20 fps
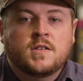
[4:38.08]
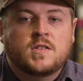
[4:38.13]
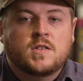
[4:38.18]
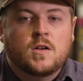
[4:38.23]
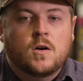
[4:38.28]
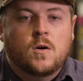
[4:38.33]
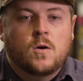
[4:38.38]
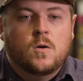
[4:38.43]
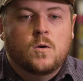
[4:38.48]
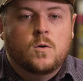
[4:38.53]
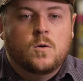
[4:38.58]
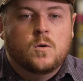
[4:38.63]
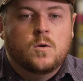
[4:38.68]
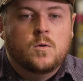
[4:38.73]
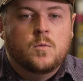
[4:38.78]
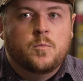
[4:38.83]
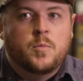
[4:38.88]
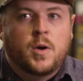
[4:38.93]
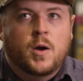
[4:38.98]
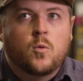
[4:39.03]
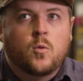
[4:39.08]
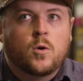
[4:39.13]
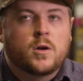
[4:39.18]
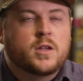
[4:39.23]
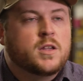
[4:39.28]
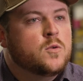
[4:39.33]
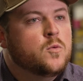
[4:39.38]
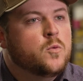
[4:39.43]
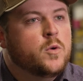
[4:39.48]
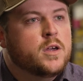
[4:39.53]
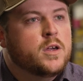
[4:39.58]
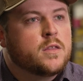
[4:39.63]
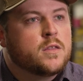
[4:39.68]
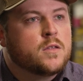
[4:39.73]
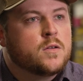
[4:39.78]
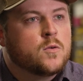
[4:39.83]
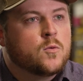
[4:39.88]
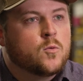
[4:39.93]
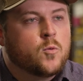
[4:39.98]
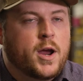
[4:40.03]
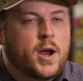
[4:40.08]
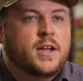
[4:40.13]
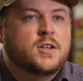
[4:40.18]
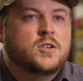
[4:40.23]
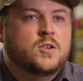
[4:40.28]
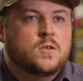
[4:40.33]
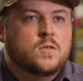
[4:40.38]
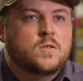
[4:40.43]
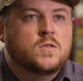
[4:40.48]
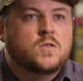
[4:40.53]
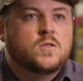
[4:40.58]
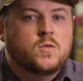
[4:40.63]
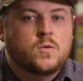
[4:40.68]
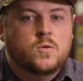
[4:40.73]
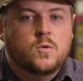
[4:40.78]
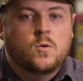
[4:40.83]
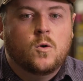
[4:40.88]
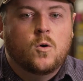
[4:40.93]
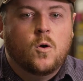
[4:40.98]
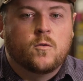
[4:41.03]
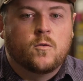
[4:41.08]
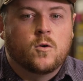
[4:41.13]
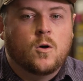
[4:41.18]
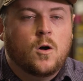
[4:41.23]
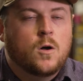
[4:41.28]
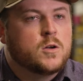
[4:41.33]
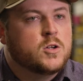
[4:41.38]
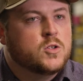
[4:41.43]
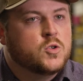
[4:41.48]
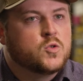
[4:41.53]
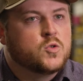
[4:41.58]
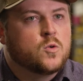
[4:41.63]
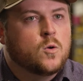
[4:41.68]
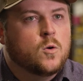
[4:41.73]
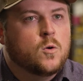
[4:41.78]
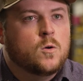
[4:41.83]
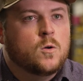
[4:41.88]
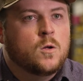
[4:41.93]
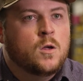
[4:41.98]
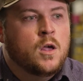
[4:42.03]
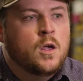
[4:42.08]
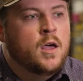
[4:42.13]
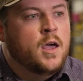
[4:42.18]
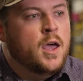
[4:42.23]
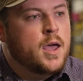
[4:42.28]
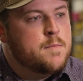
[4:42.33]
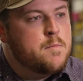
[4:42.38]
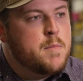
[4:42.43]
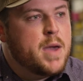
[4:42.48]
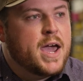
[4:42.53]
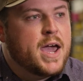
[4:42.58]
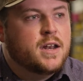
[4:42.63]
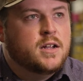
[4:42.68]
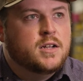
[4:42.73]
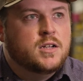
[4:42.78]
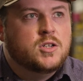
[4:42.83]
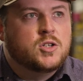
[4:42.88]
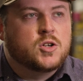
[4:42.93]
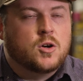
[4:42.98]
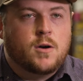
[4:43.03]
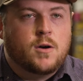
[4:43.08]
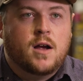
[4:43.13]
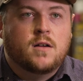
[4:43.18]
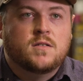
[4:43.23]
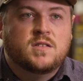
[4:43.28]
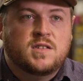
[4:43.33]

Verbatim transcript: So by working with ranchers who overall control and manage around